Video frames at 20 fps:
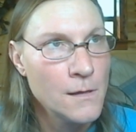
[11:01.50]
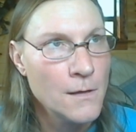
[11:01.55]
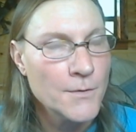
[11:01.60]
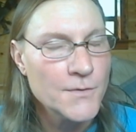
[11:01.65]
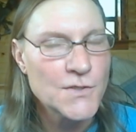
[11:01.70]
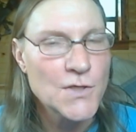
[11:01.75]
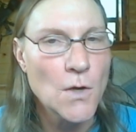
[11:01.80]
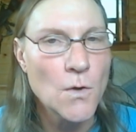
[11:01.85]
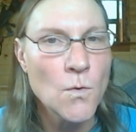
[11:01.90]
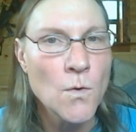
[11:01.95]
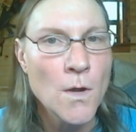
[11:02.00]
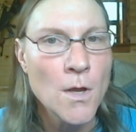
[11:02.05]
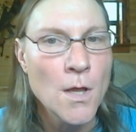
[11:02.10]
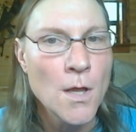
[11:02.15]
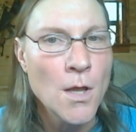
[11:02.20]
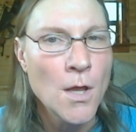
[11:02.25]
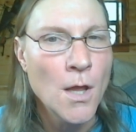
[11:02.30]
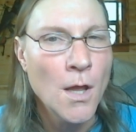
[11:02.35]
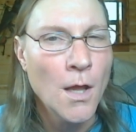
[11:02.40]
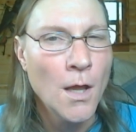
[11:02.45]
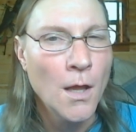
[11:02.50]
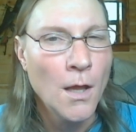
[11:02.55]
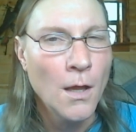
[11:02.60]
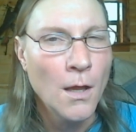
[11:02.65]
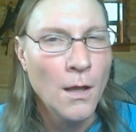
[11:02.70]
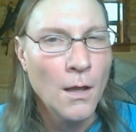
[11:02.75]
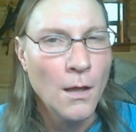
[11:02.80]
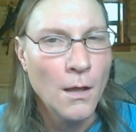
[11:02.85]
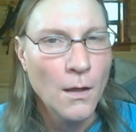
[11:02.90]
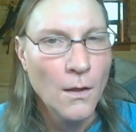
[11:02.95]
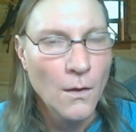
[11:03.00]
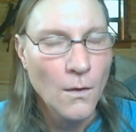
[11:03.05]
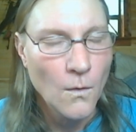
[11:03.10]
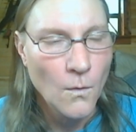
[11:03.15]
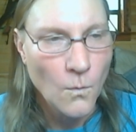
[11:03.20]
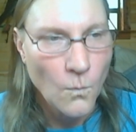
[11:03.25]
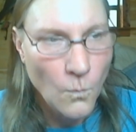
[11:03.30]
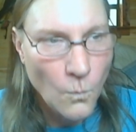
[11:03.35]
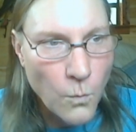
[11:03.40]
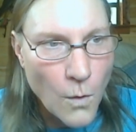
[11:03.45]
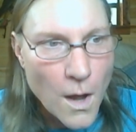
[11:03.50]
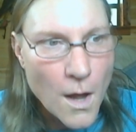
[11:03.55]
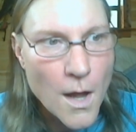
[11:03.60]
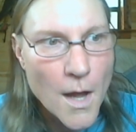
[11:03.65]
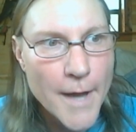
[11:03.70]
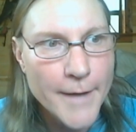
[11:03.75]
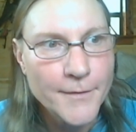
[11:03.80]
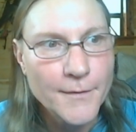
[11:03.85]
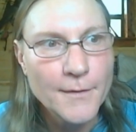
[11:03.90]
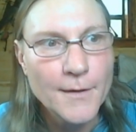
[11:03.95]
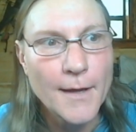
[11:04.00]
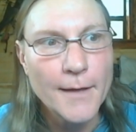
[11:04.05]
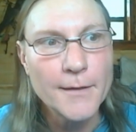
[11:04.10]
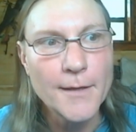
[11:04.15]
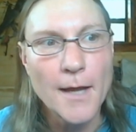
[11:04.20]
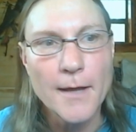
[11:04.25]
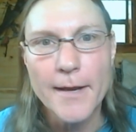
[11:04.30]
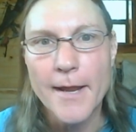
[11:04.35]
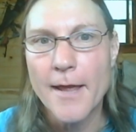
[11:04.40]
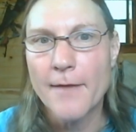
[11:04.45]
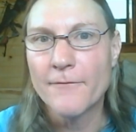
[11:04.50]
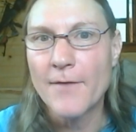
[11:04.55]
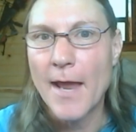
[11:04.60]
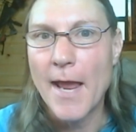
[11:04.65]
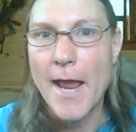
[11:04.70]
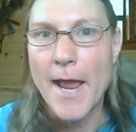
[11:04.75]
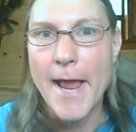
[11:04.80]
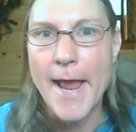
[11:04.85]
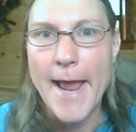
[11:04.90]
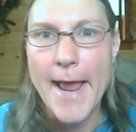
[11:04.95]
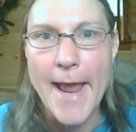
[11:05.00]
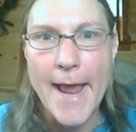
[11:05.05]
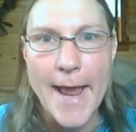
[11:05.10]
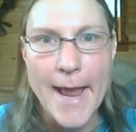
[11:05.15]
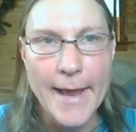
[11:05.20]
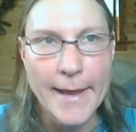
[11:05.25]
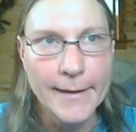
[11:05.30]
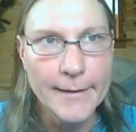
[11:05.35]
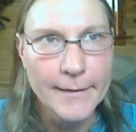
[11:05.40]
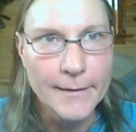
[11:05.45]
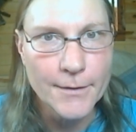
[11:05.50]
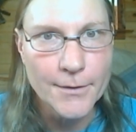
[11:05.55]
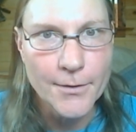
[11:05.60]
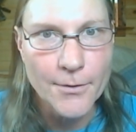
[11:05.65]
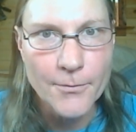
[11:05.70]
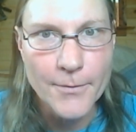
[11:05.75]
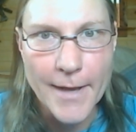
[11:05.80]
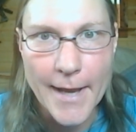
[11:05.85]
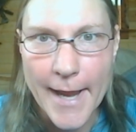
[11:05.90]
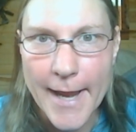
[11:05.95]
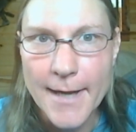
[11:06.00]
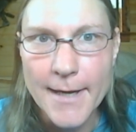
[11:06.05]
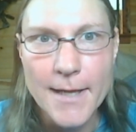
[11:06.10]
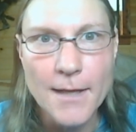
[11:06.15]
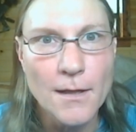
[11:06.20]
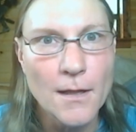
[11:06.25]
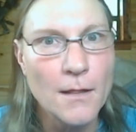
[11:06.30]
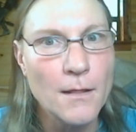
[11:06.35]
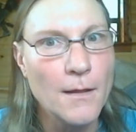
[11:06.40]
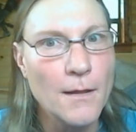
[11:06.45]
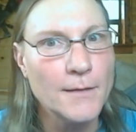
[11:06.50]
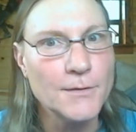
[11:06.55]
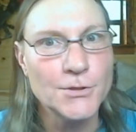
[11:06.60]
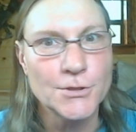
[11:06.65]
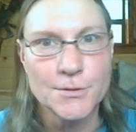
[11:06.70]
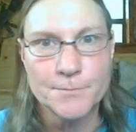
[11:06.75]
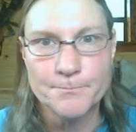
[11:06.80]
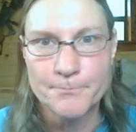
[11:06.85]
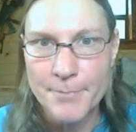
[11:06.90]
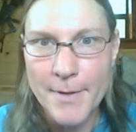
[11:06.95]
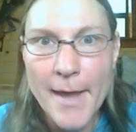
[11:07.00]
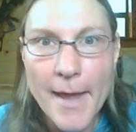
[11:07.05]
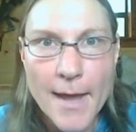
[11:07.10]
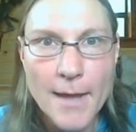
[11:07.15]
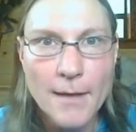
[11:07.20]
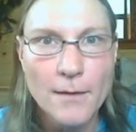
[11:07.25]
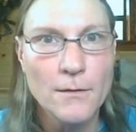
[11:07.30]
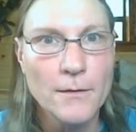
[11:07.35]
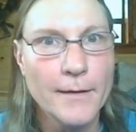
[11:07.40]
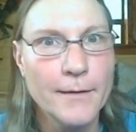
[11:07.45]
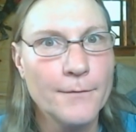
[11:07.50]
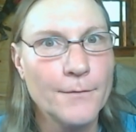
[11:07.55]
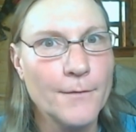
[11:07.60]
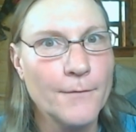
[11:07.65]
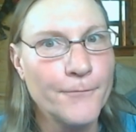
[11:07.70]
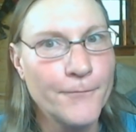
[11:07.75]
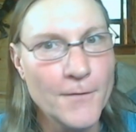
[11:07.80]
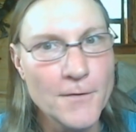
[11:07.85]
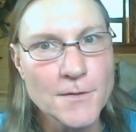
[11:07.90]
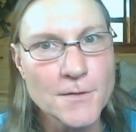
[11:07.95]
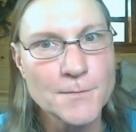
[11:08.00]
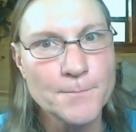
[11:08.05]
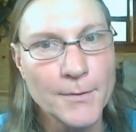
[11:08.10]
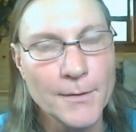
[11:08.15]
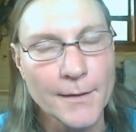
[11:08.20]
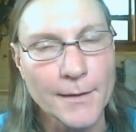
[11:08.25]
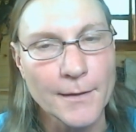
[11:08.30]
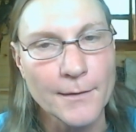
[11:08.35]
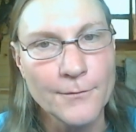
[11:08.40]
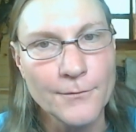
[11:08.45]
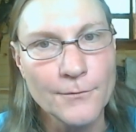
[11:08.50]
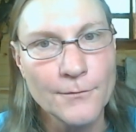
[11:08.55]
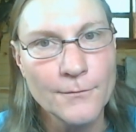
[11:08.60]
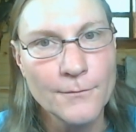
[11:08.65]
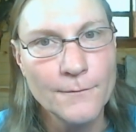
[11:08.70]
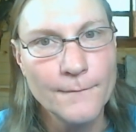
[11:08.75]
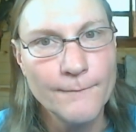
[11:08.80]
So why did I not have, you know, any clutch pedal in the first place?